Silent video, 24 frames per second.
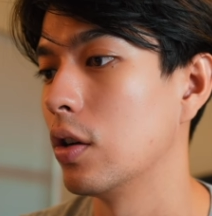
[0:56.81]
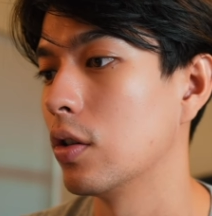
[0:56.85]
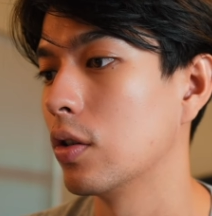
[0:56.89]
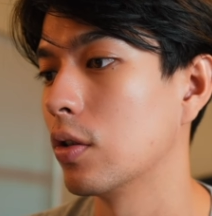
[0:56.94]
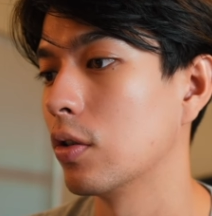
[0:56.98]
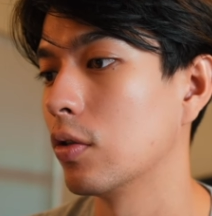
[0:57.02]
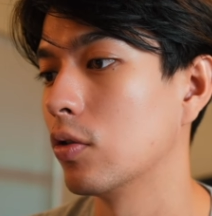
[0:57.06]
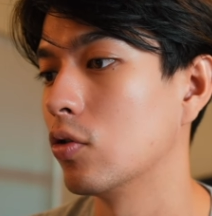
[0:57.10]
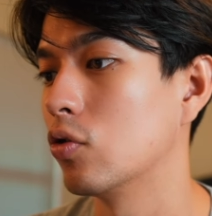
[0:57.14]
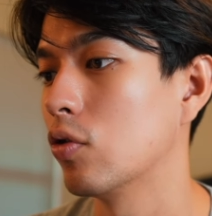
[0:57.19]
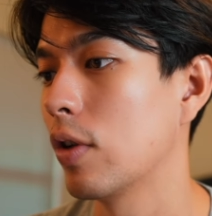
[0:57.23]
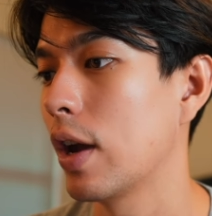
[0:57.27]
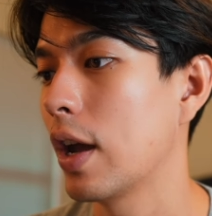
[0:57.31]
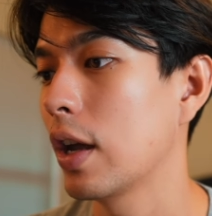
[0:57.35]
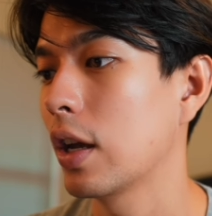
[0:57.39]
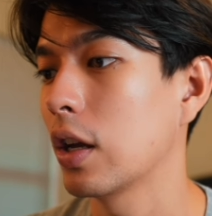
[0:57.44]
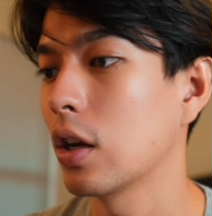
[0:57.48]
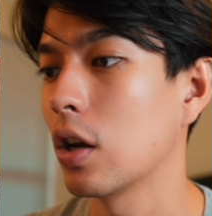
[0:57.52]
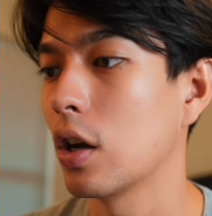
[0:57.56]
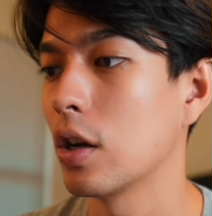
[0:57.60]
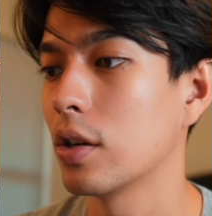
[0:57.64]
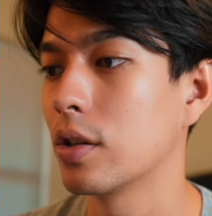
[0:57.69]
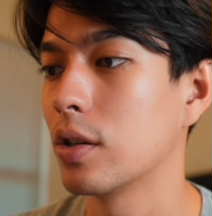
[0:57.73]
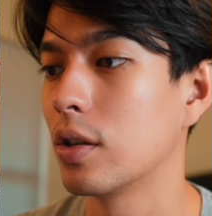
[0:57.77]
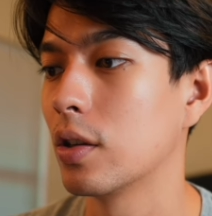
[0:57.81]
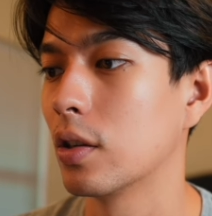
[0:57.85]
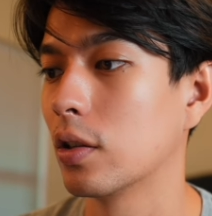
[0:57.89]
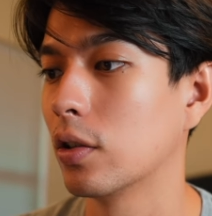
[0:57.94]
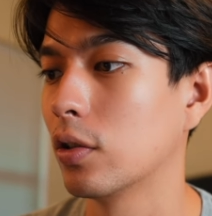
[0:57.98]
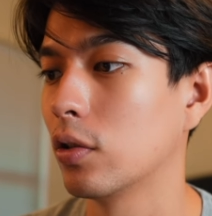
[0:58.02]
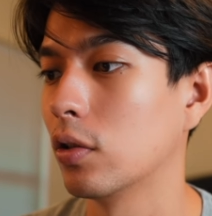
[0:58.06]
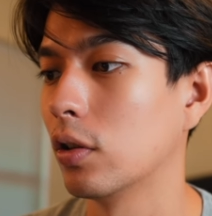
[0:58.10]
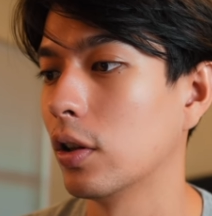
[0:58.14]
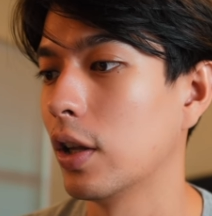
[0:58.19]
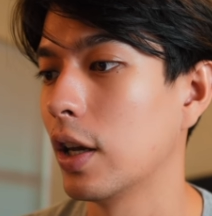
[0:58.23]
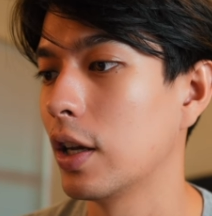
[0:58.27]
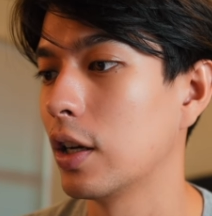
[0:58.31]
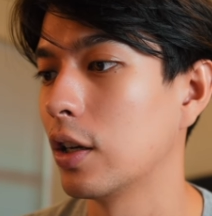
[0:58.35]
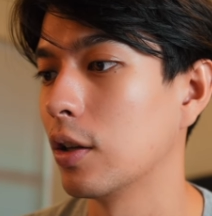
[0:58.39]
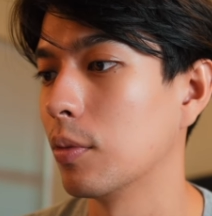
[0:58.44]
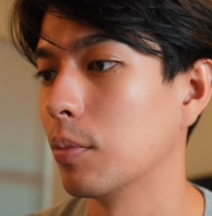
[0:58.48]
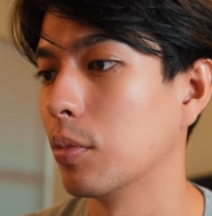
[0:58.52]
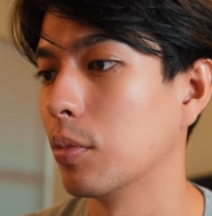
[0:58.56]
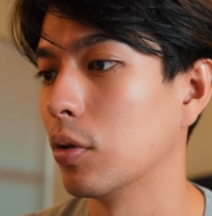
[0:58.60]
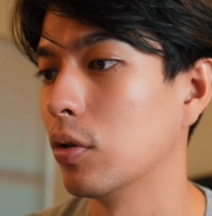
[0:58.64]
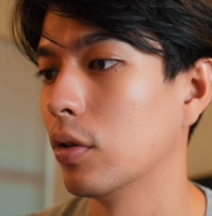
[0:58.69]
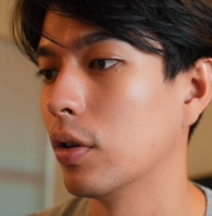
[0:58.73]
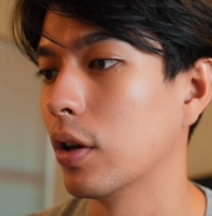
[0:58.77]
You can drag it onto this little
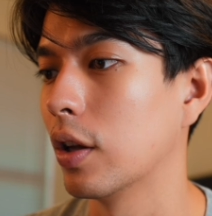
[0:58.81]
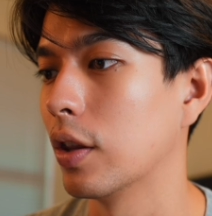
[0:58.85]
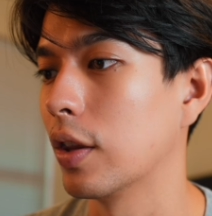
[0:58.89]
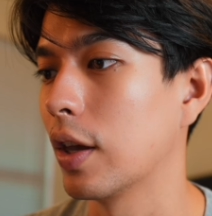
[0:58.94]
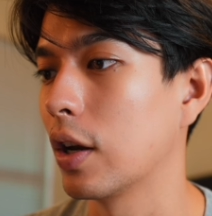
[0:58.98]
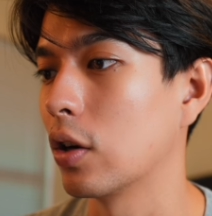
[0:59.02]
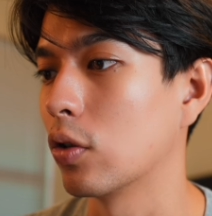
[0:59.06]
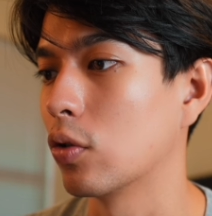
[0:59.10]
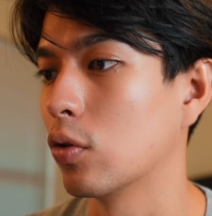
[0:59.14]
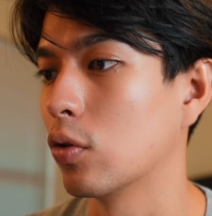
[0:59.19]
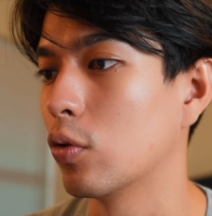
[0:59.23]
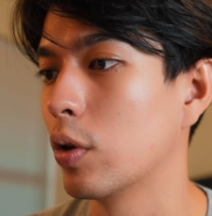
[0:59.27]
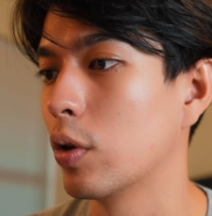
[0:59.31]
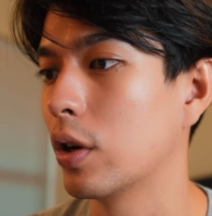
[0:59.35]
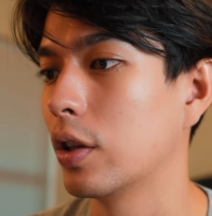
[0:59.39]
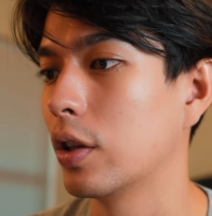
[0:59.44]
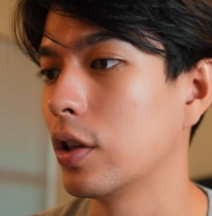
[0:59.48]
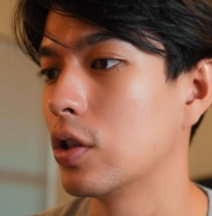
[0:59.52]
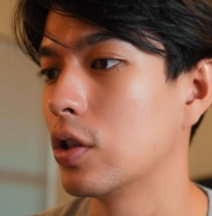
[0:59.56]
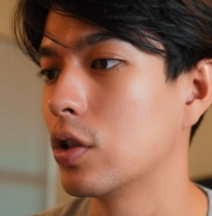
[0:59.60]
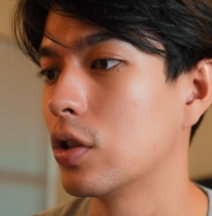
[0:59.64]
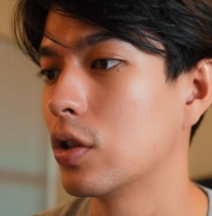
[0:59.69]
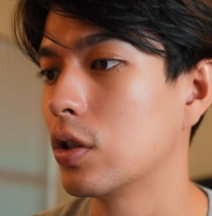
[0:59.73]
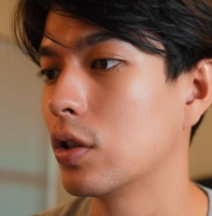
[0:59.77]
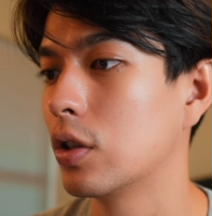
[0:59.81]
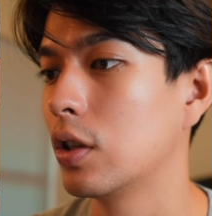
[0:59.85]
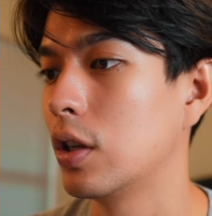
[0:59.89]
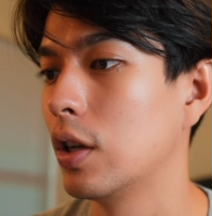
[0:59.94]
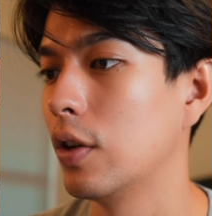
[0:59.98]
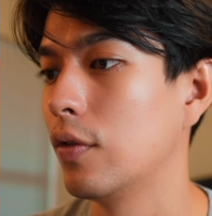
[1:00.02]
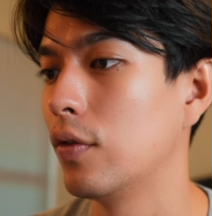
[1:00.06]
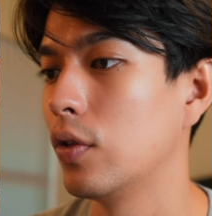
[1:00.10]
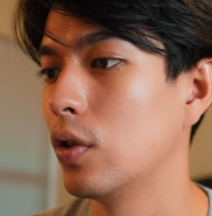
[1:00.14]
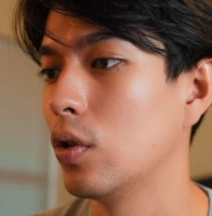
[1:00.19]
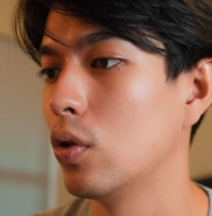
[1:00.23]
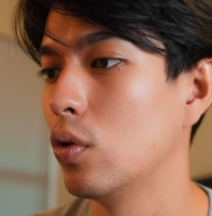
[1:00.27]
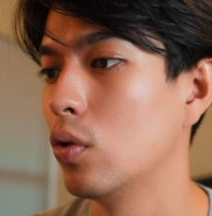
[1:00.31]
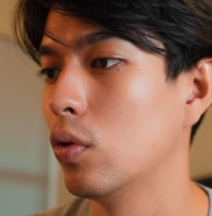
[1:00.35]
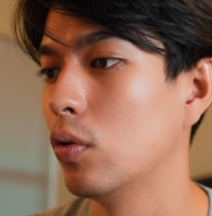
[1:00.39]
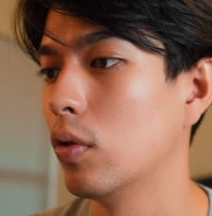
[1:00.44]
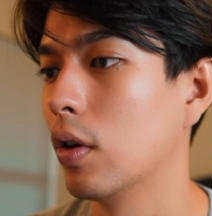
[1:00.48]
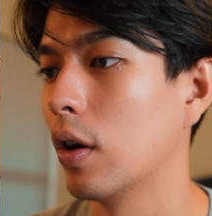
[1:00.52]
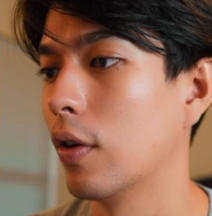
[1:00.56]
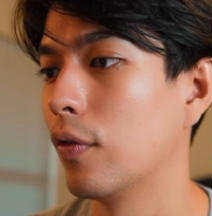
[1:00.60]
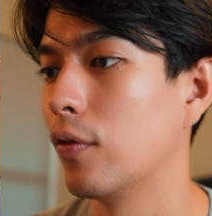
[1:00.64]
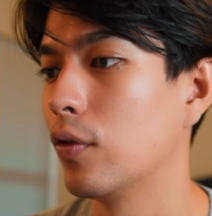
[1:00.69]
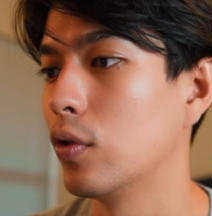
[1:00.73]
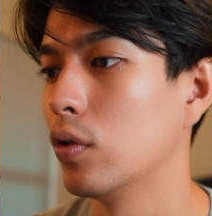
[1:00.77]
lightning bolt and that'll quickly give you
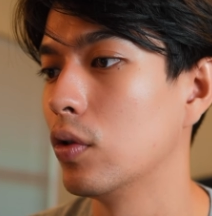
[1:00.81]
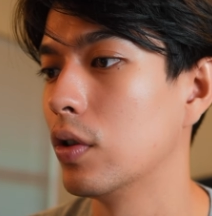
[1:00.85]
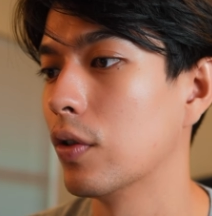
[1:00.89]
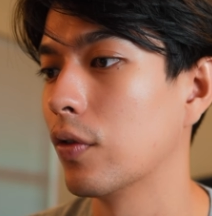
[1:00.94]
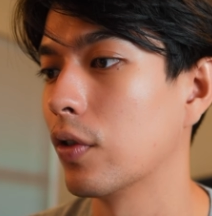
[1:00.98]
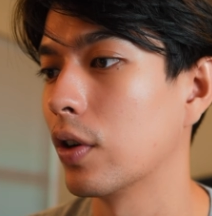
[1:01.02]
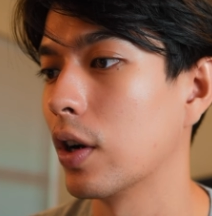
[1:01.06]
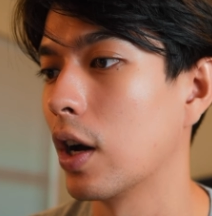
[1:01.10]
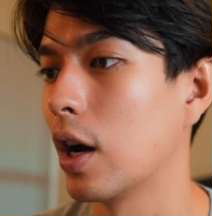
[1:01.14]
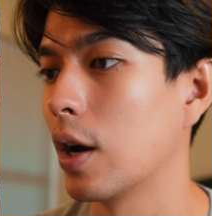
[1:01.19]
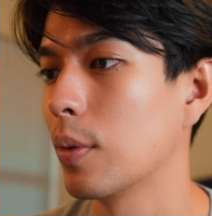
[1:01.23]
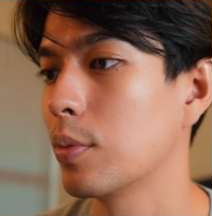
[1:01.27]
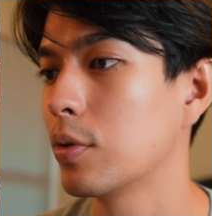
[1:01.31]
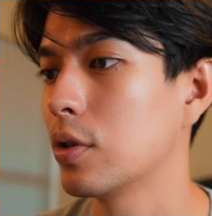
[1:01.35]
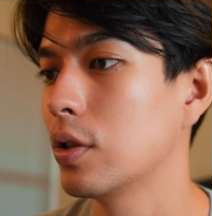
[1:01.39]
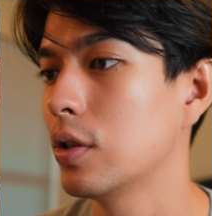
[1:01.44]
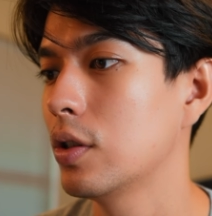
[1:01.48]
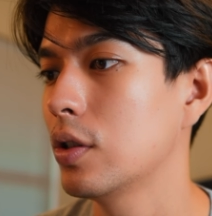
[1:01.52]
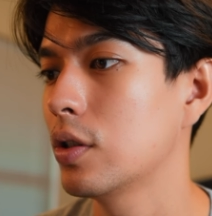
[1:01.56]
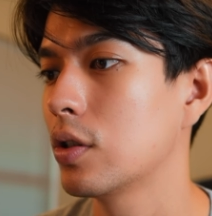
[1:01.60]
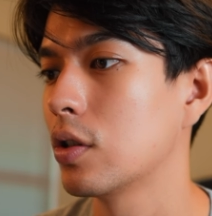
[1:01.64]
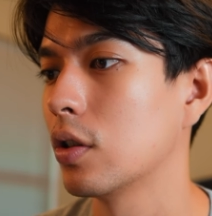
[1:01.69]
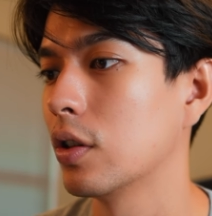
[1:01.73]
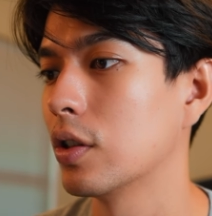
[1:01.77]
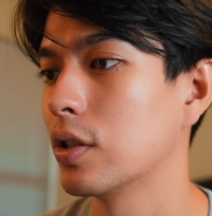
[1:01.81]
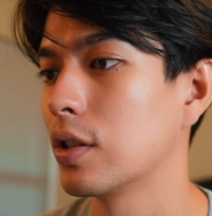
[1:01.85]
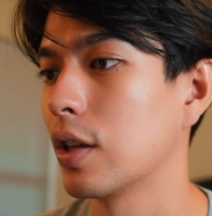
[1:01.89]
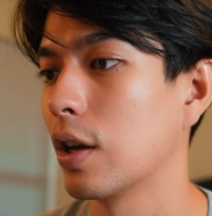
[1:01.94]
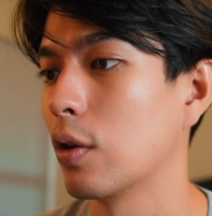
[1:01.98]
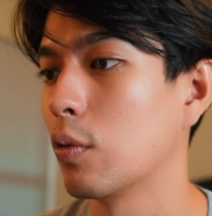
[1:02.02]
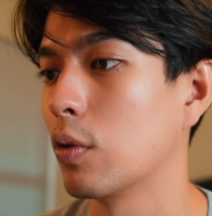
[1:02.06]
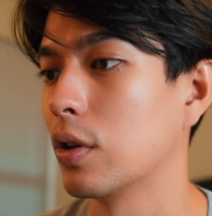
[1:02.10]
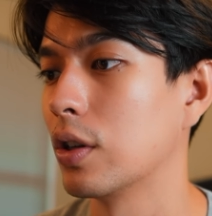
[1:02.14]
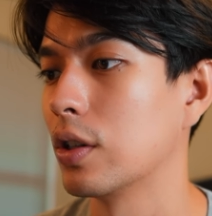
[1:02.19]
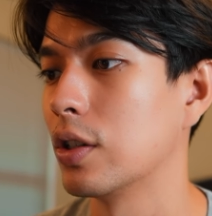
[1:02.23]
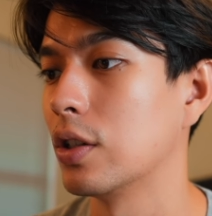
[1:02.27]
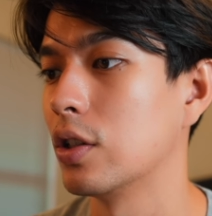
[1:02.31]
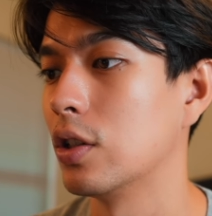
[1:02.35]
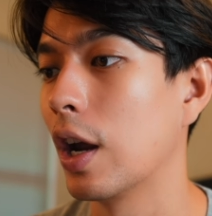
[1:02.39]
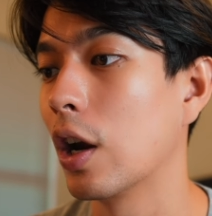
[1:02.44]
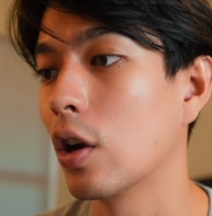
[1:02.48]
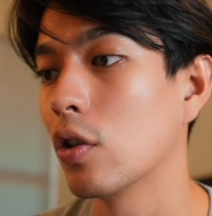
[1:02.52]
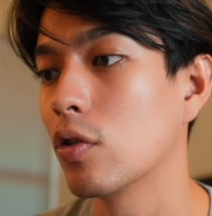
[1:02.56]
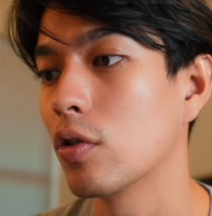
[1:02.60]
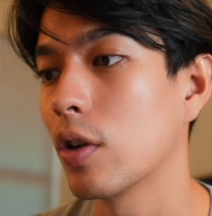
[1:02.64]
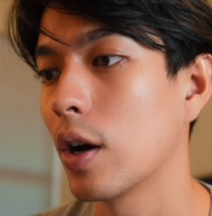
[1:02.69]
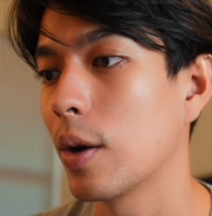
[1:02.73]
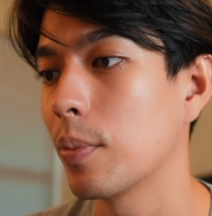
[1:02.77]
a few different options. So let's say I wanted to
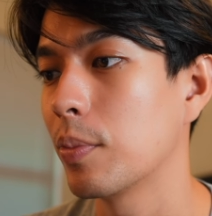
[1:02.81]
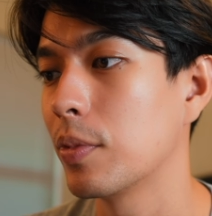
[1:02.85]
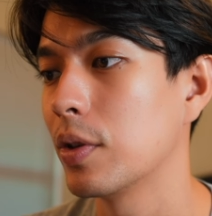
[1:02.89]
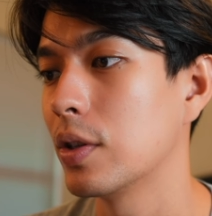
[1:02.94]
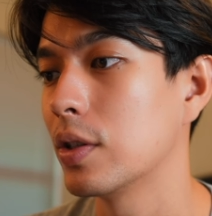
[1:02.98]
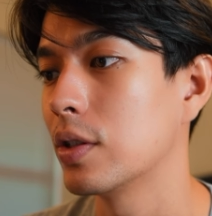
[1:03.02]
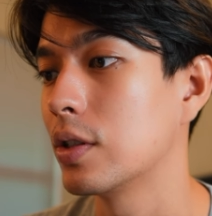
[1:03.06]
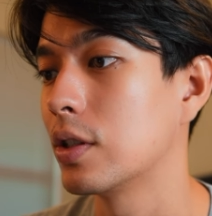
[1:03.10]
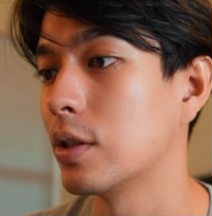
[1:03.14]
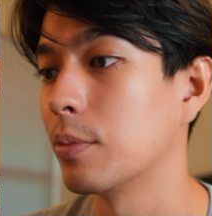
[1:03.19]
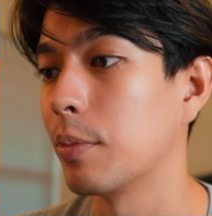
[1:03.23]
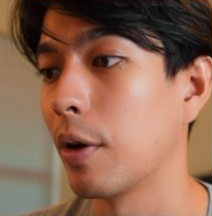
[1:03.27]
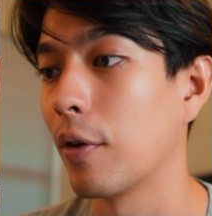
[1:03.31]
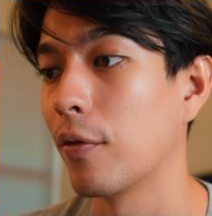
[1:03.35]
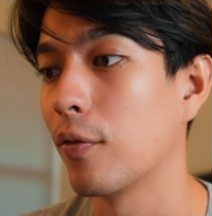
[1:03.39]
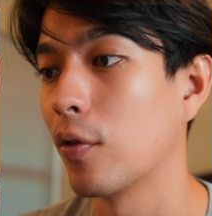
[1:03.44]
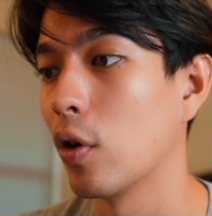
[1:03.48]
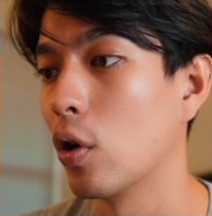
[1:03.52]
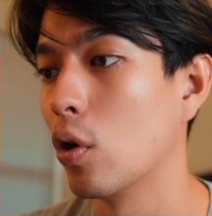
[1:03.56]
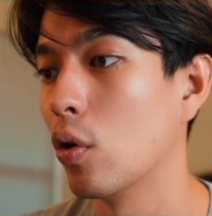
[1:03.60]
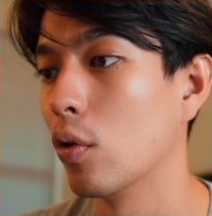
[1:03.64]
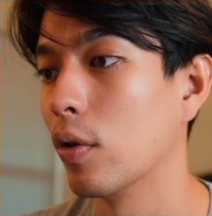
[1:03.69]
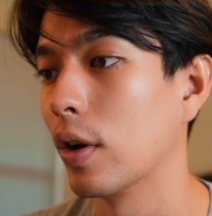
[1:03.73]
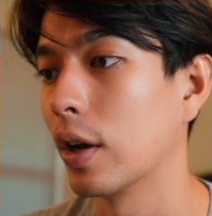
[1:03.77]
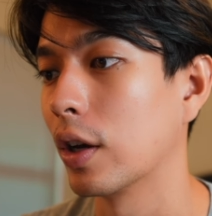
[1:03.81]
airdrop this to my phone.